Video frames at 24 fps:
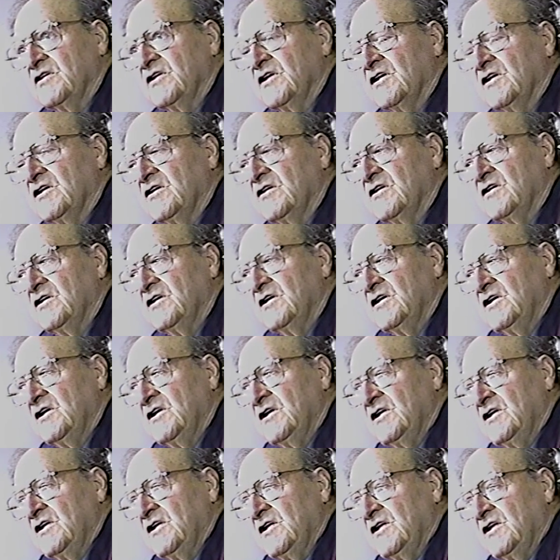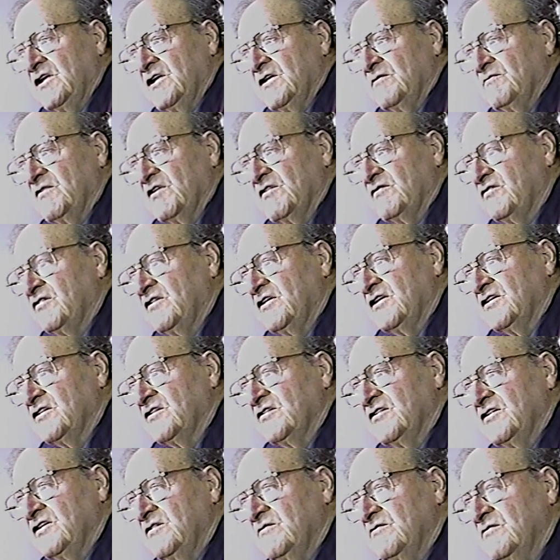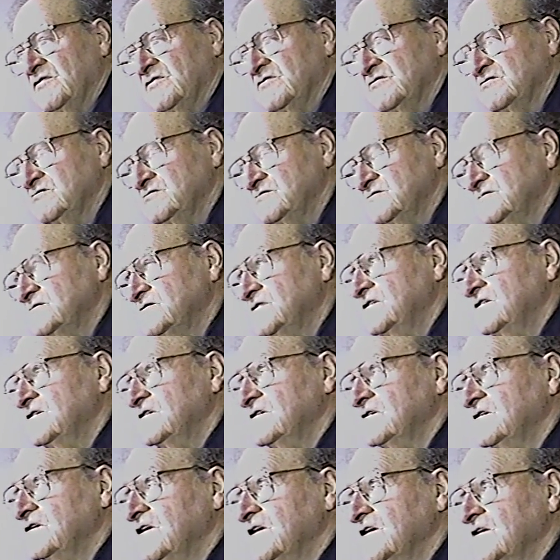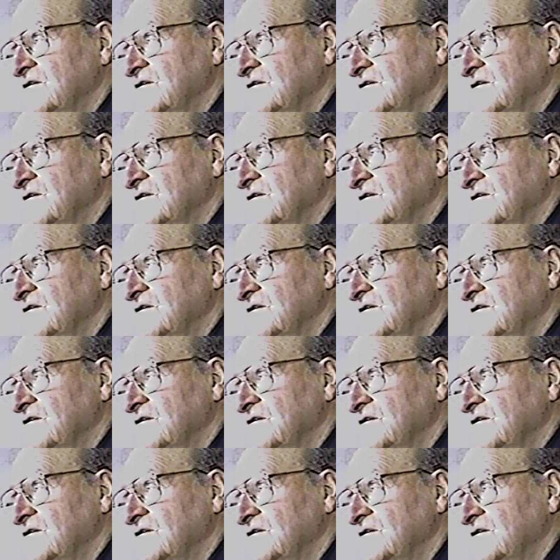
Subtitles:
Yeah. My father, he was, he